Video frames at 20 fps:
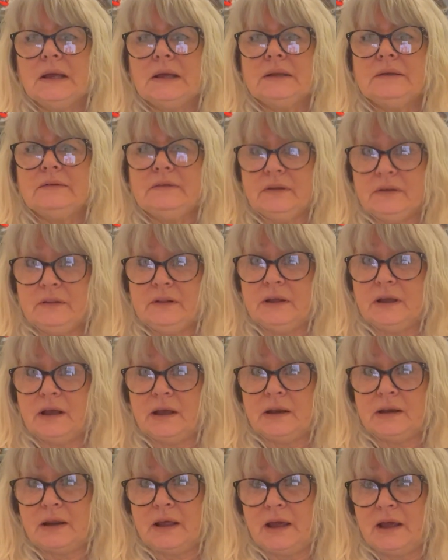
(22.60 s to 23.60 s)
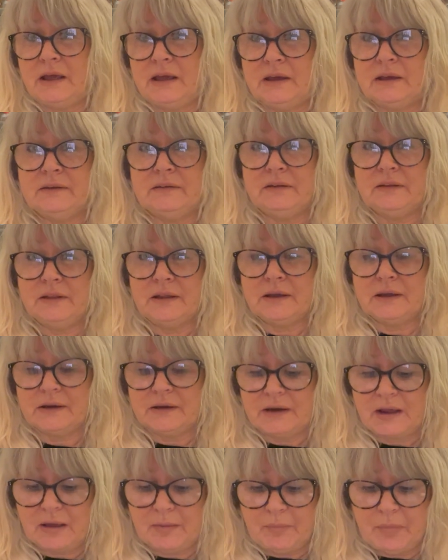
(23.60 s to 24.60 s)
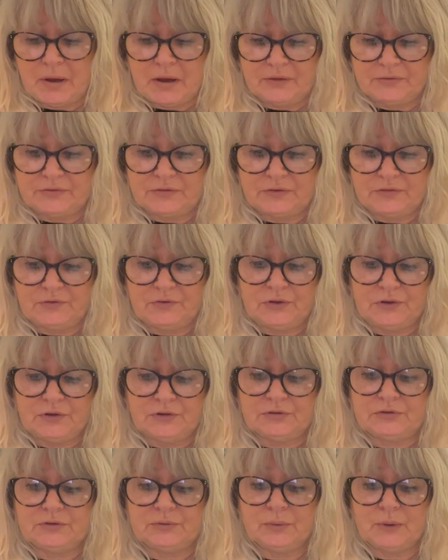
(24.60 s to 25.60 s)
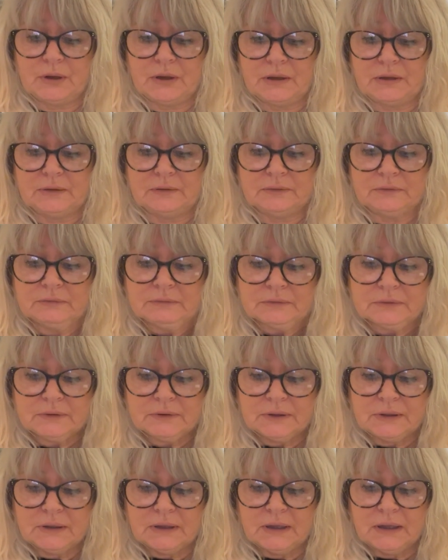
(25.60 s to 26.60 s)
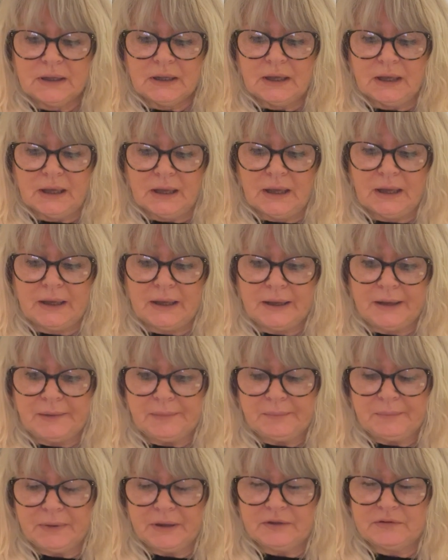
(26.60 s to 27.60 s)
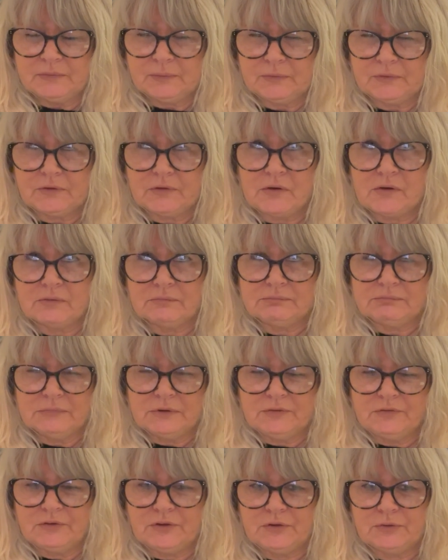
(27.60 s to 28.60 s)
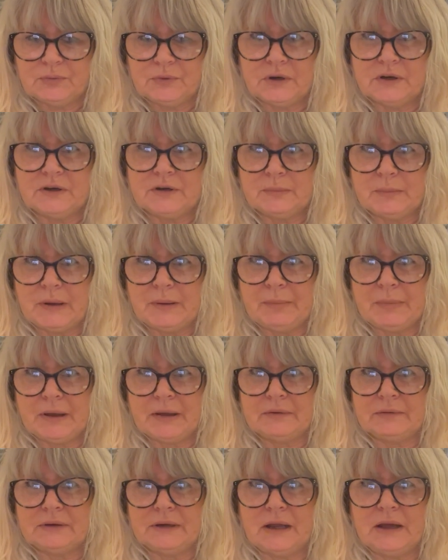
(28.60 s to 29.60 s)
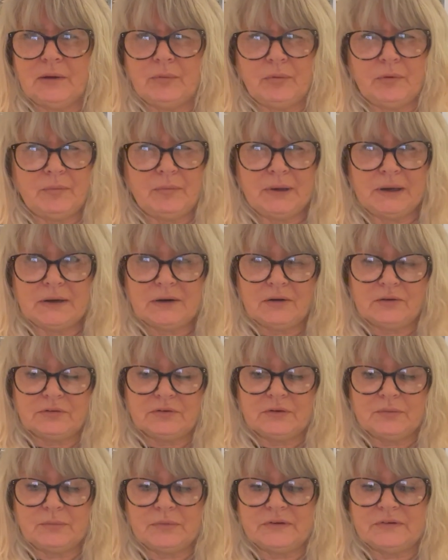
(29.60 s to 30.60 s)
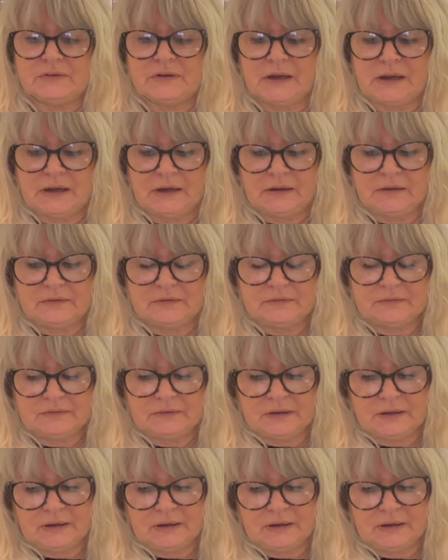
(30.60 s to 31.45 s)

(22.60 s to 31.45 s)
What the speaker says: Didn't think I'd get here, didn't think I'd get past the first one. I suppose I got the first one under my belt now, but made lots of mistakes.